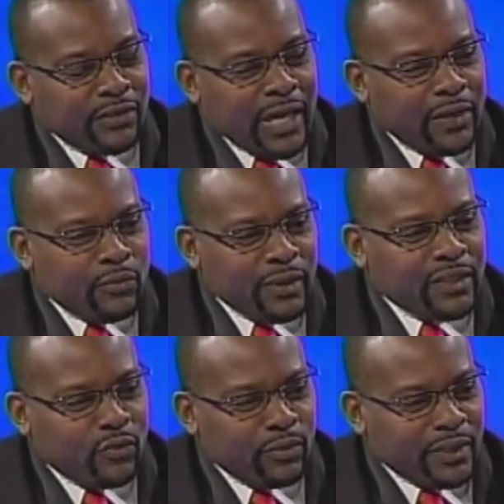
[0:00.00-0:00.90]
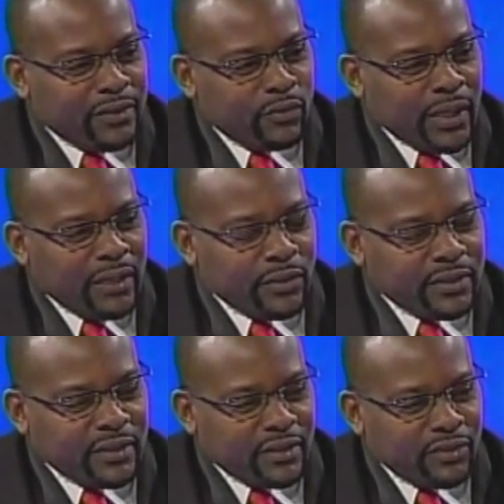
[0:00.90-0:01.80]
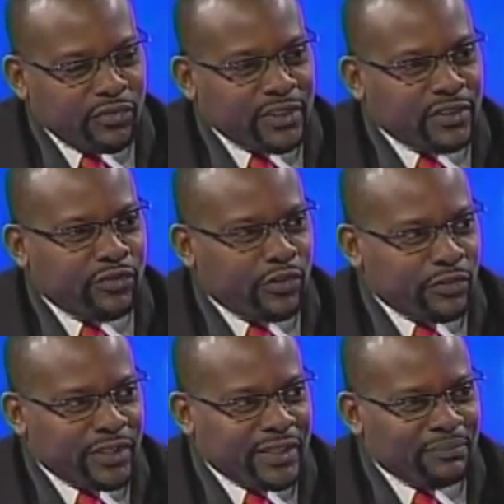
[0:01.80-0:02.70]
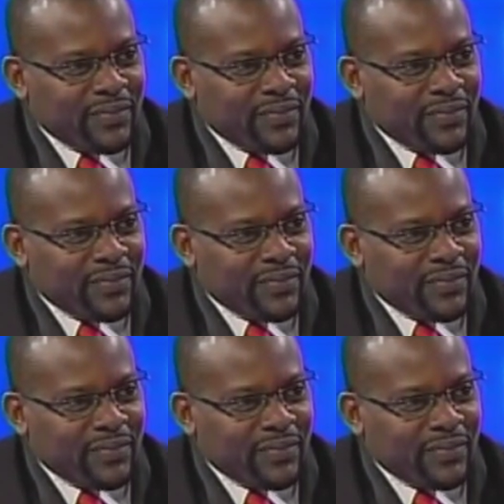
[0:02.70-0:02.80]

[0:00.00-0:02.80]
I met a woman while I was in a conference in Florida,